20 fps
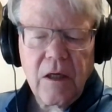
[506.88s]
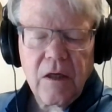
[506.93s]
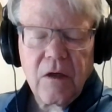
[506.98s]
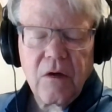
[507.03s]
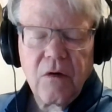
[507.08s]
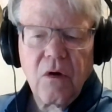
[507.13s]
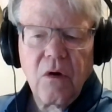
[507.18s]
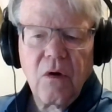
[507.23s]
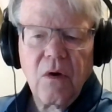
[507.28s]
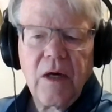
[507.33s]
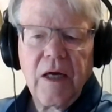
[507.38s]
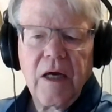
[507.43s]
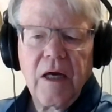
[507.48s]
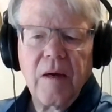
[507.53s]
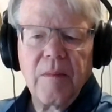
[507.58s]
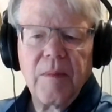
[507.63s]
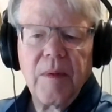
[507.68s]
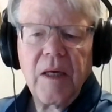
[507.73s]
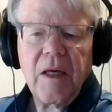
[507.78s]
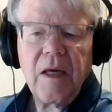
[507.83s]
growing
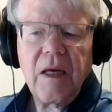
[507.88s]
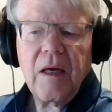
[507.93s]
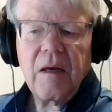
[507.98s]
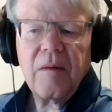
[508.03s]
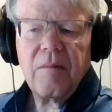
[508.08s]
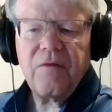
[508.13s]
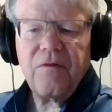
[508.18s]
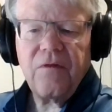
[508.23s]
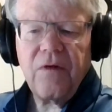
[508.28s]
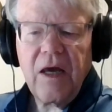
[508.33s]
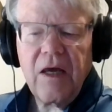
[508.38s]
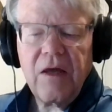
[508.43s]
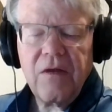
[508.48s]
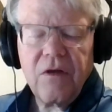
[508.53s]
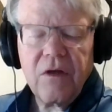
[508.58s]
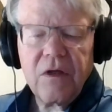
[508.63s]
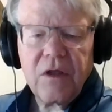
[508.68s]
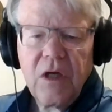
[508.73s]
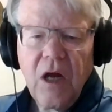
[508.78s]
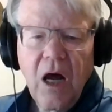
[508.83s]
up. Faith
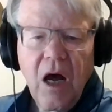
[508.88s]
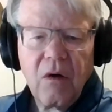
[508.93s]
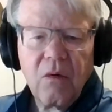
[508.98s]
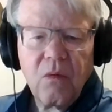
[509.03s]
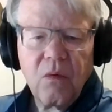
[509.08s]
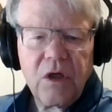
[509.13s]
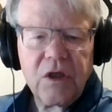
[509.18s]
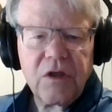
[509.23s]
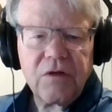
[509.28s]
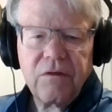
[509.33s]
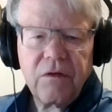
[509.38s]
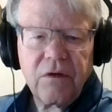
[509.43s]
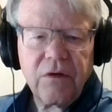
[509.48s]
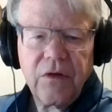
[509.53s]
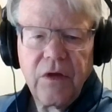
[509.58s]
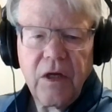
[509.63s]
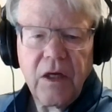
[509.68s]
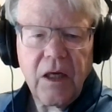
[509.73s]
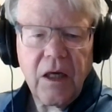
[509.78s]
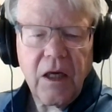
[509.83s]
is not wishful
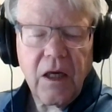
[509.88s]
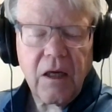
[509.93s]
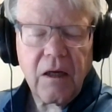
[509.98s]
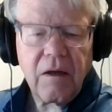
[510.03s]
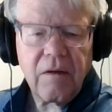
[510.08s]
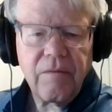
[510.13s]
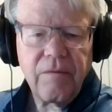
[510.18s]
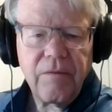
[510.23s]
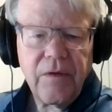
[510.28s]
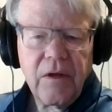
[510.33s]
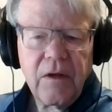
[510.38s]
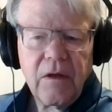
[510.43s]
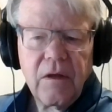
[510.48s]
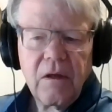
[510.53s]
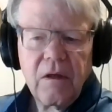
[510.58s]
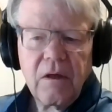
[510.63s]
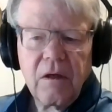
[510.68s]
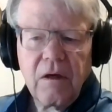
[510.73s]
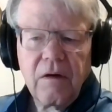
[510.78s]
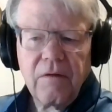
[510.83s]
thinking.
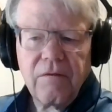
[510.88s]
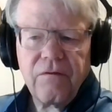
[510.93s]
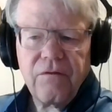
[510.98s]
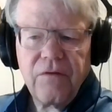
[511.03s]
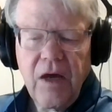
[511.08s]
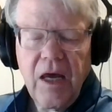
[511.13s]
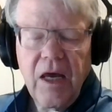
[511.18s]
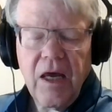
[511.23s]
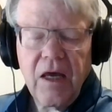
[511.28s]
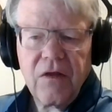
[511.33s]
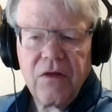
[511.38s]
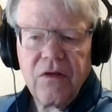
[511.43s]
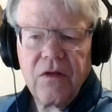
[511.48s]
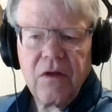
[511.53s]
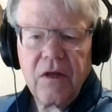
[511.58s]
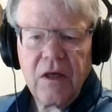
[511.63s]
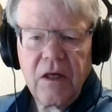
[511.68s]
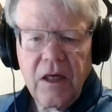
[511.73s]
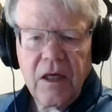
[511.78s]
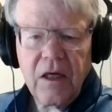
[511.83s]
Faith
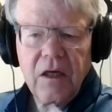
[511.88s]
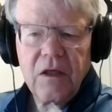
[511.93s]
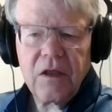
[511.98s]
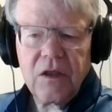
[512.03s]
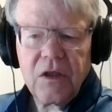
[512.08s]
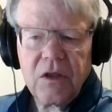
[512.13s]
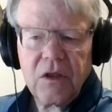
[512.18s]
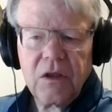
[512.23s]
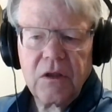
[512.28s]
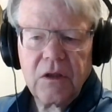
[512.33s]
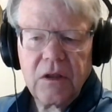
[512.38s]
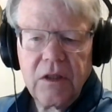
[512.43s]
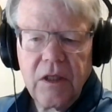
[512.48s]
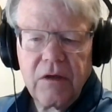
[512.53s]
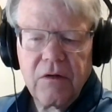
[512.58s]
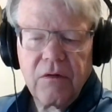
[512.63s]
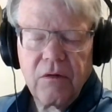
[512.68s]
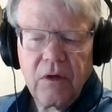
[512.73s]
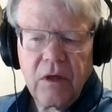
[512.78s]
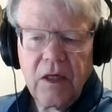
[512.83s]
is
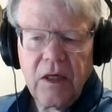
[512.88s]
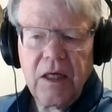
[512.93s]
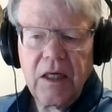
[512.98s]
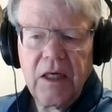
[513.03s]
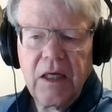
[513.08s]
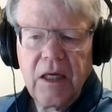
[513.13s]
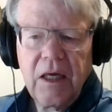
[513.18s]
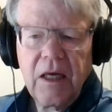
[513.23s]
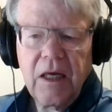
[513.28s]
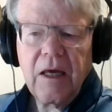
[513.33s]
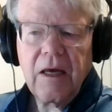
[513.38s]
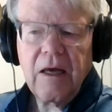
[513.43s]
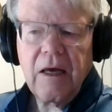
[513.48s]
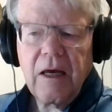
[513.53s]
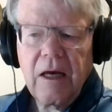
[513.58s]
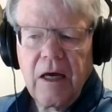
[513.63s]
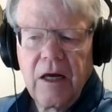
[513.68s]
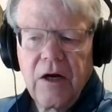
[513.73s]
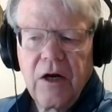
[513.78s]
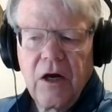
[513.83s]
literally
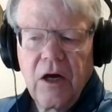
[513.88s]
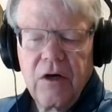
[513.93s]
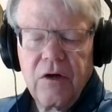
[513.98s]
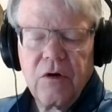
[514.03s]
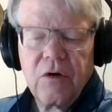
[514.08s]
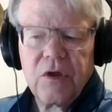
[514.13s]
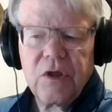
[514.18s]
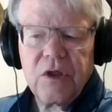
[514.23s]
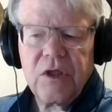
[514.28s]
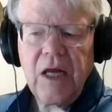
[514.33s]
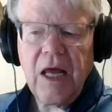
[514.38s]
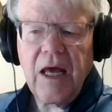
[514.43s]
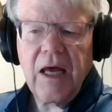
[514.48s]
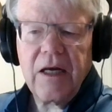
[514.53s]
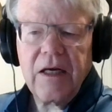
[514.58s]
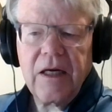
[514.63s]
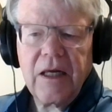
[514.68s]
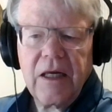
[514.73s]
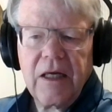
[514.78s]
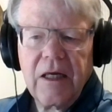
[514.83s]
an
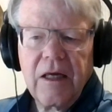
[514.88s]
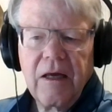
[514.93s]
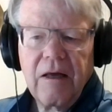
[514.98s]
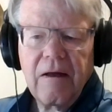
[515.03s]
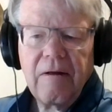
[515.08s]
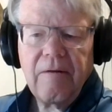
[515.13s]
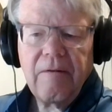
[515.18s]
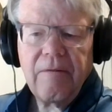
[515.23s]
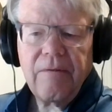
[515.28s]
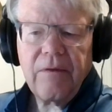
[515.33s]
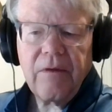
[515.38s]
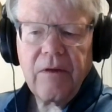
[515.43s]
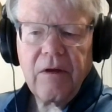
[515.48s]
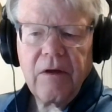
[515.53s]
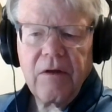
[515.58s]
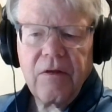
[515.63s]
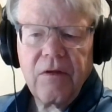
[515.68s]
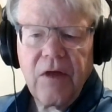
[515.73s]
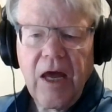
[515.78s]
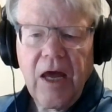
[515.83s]
understanding
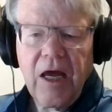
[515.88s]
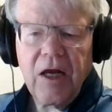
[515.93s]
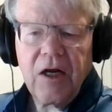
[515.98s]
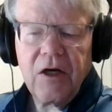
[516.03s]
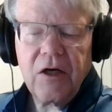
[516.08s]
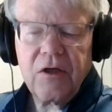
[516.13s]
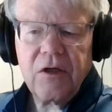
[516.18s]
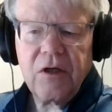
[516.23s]
that